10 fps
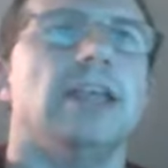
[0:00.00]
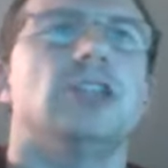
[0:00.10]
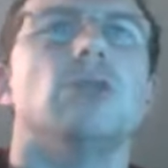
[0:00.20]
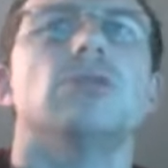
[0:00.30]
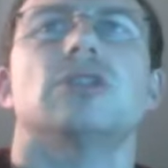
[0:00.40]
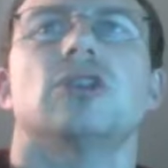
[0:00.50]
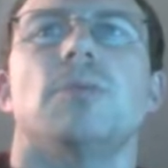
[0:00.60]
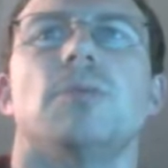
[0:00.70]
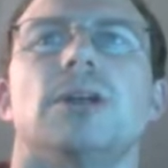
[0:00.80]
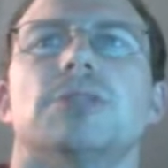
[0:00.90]
He showed so
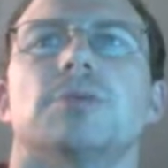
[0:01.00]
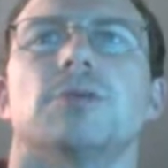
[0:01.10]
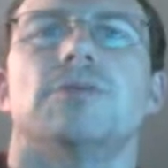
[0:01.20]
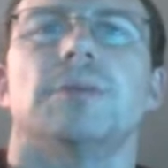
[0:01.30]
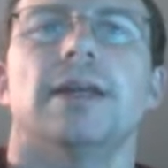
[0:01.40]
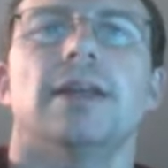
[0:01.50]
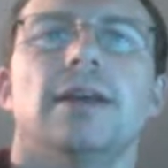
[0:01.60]
much mm-hmm. improvement.